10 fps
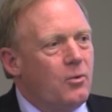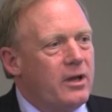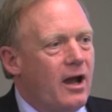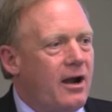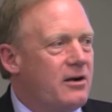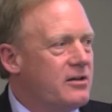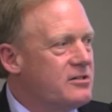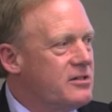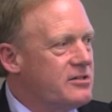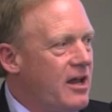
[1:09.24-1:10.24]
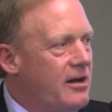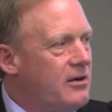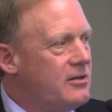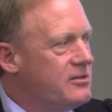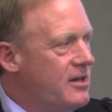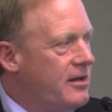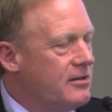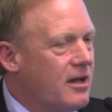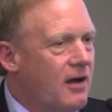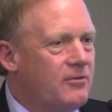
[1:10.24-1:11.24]
We hired a designer to
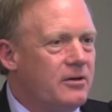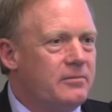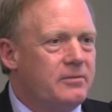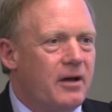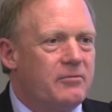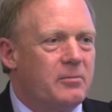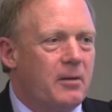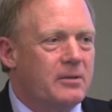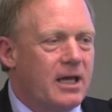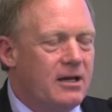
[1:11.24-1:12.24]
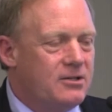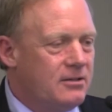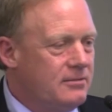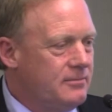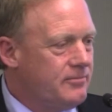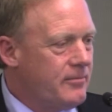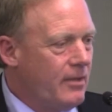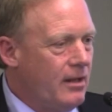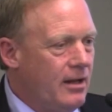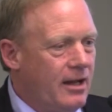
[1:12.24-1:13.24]
design the cover of the publication,
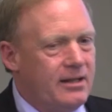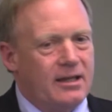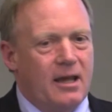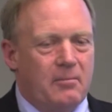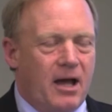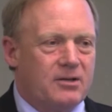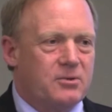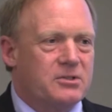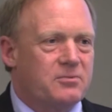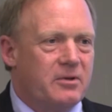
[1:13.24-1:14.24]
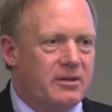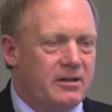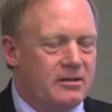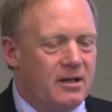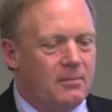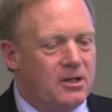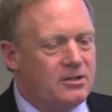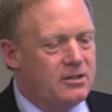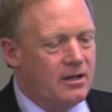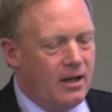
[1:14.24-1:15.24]
and they came back to us with an
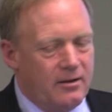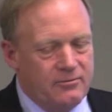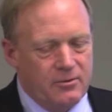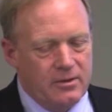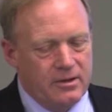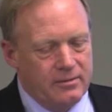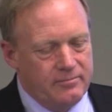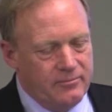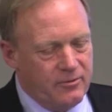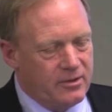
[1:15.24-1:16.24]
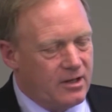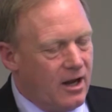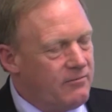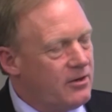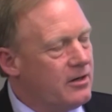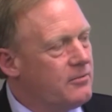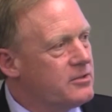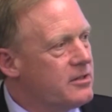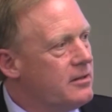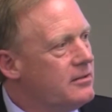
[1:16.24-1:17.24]
image for the cover, and it
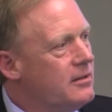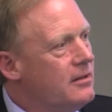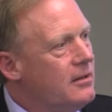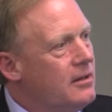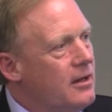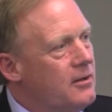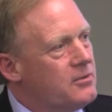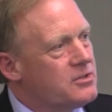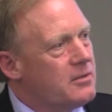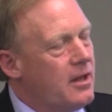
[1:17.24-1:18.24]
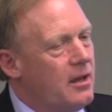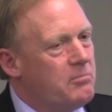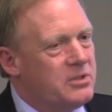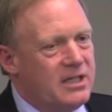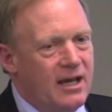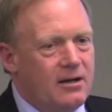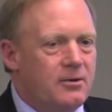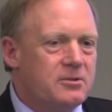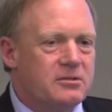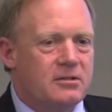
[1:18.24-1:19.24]
was
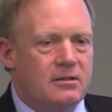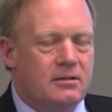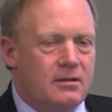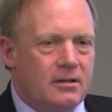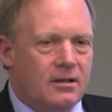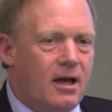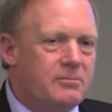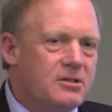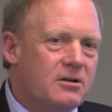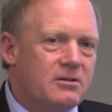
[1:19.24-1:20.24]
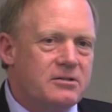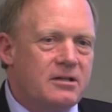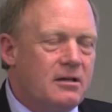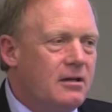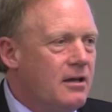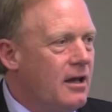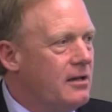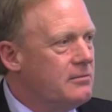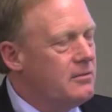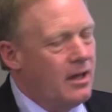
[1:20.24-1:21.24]
potatoes, lobsters,
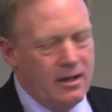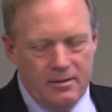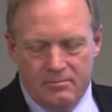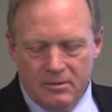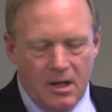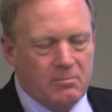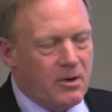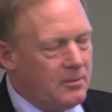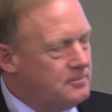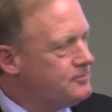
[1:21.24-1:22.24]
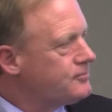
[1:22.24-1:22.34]
and lumber.